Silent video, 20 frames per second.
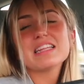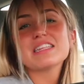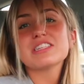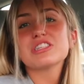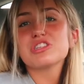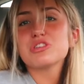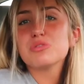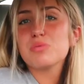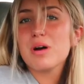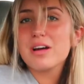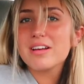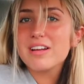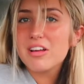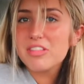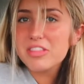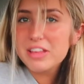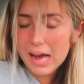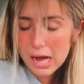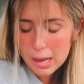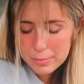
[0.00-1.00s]
Let's do one
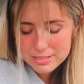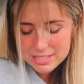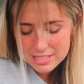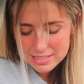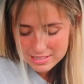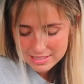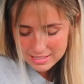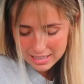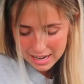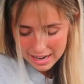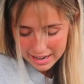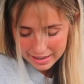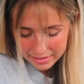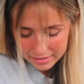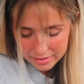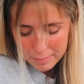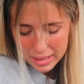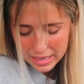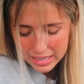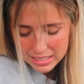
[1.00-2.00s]
on the opposite side.
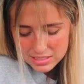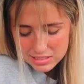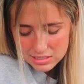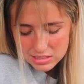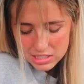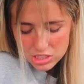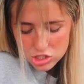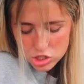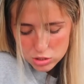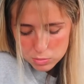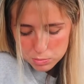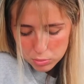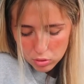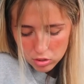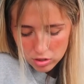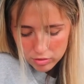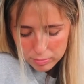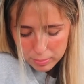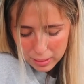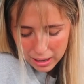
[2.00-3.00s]
Make a delicious
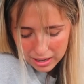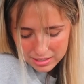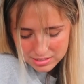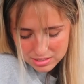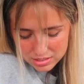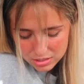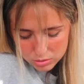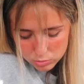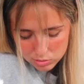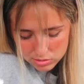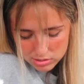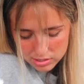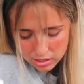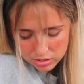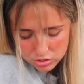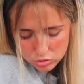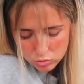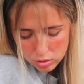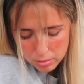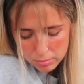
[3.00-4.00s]
bowl of pasta and we'll tell
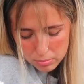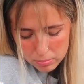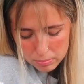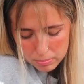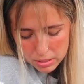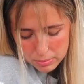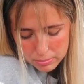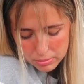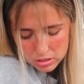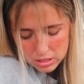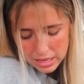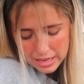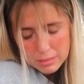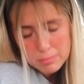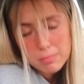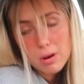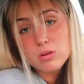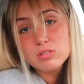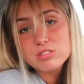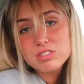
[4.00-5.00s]
you what people like
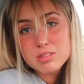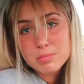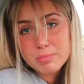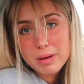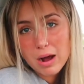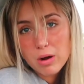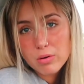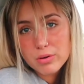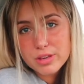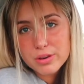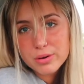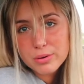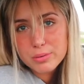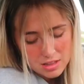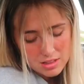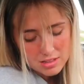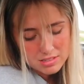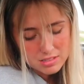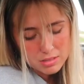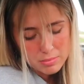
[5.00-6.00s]
most about you.
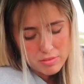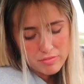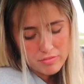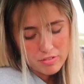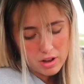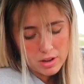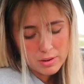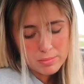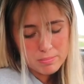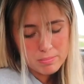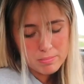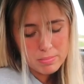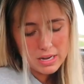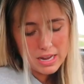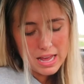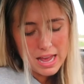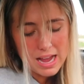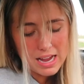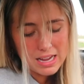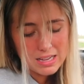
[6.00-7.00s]
This could be fun.
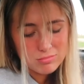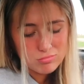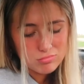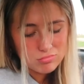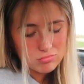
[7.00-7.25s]
Penne,